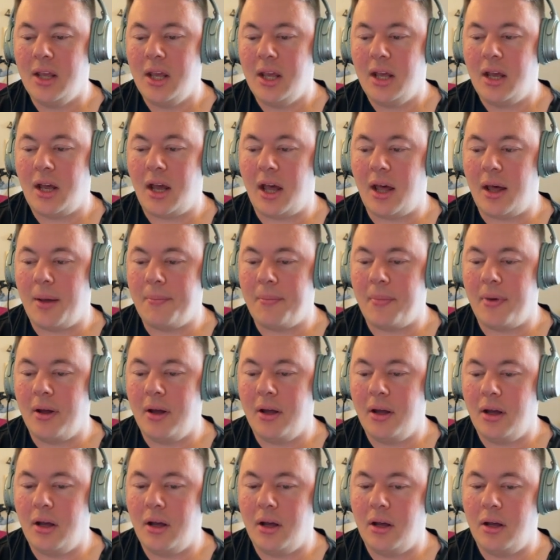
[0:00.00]

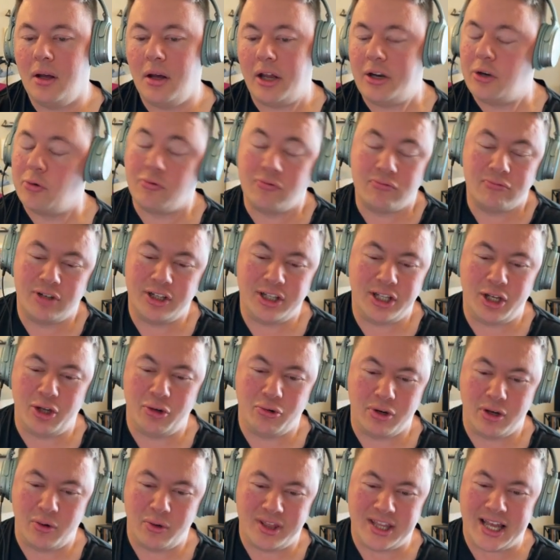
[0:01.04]
I don't really
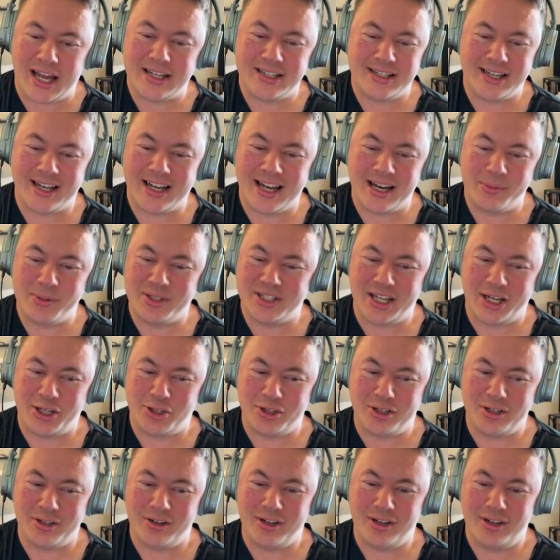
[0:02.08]
agree with that
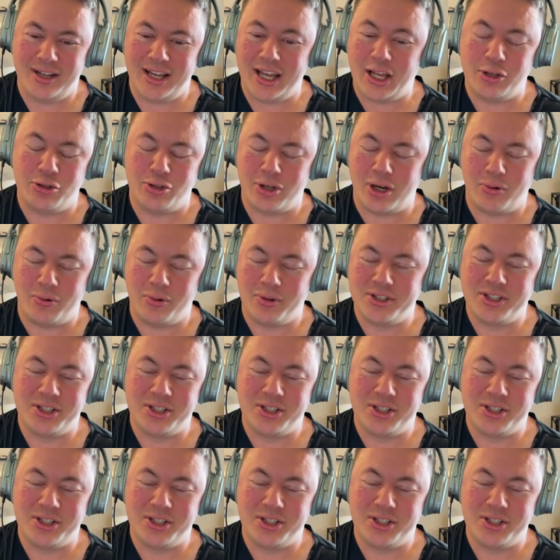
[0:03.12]
dichotomization in general,